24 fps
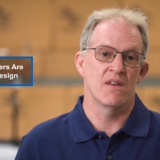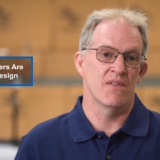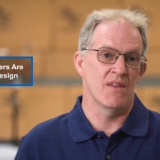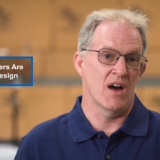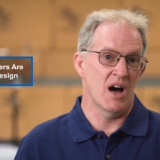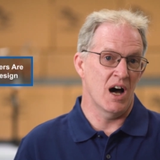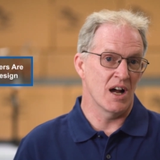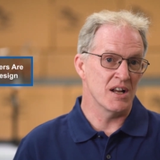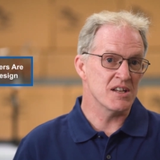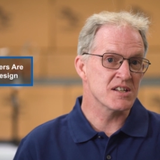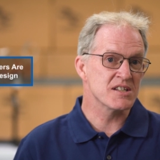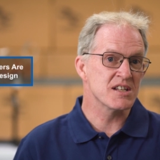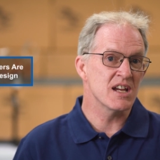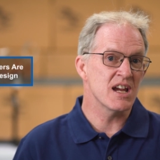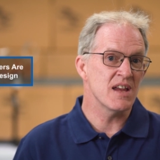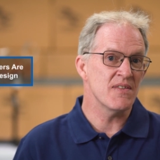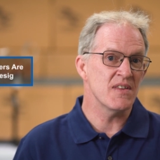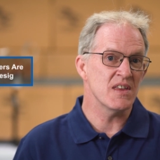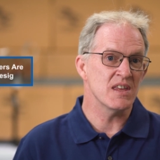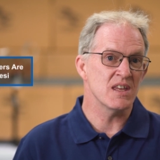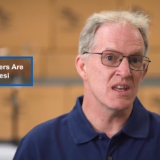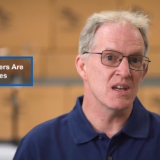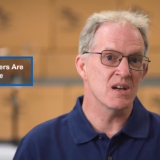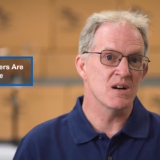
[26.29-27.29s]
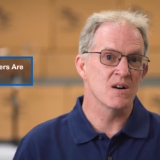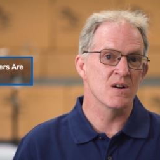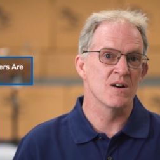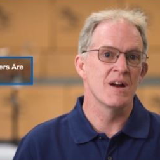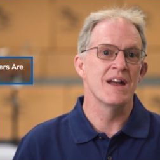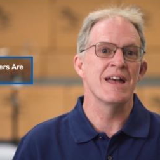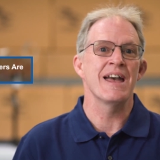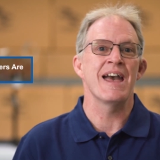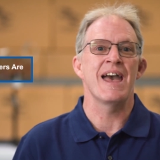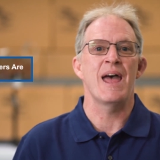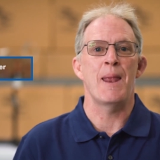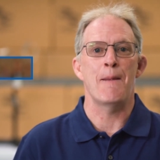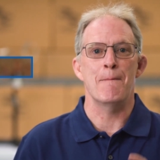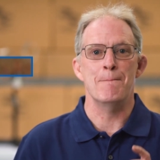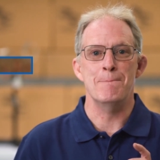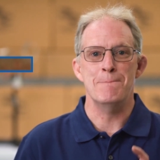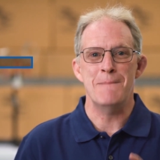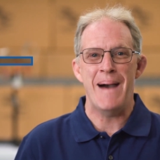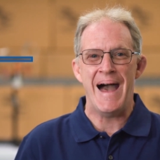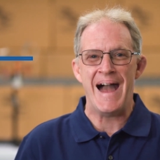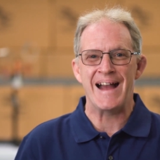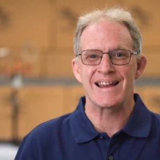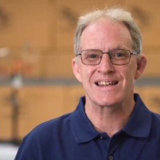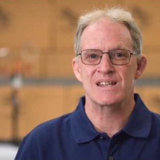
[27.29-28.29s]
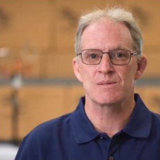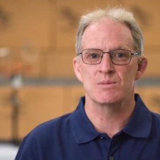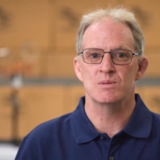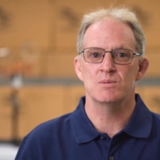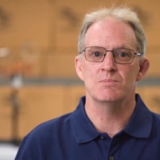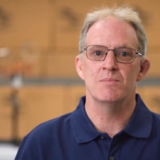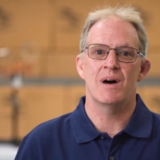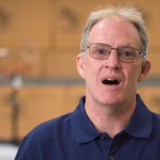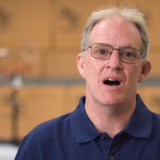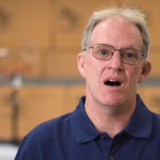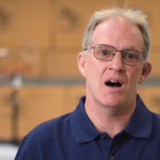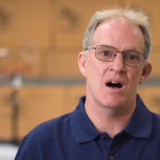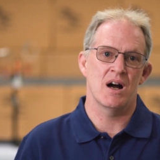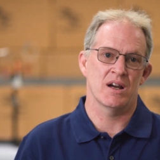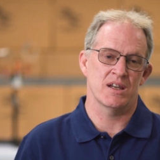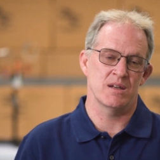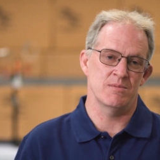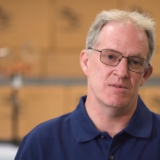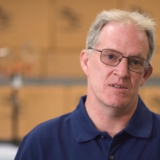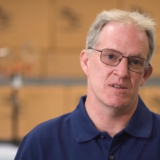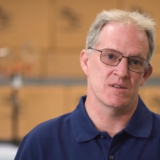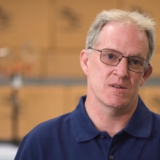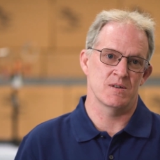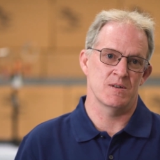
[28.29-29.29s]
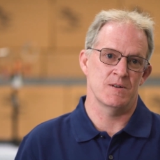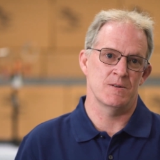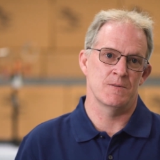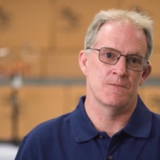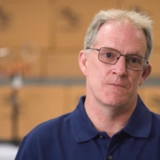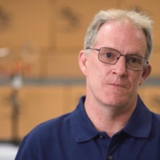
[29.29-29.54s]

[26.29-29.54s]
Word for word: the hottest day of the year, and maximum occupancy.